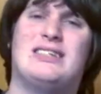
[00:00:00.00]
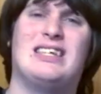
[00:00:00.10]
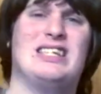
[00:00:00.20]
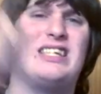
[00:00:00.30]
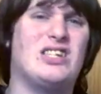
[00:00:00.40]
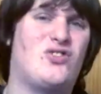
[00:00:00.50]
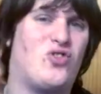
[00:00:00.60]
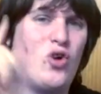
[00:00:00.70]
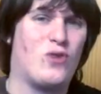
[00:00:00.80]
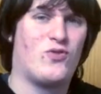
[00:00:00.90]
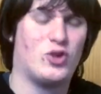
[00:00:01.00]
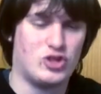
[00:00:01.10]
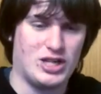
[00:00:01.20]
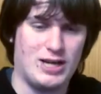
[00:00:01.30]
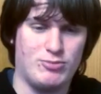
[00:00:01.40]
This is for
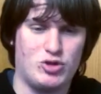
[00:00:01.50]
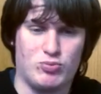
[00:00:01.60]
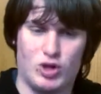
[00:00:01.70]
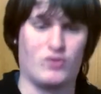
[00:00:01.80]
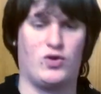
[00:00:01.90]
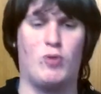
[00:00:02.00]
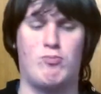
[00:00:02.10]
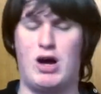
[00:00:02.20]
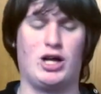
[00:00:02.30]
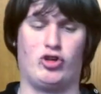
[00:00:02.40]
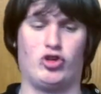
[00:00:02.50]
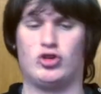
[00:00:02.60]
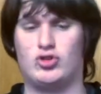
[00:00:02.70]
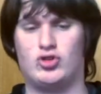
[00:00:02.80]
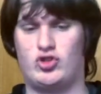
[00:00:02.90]
first-time smartphone
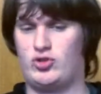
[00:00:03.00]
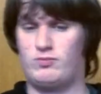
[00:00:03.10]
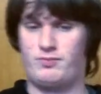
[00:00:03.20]
buyers.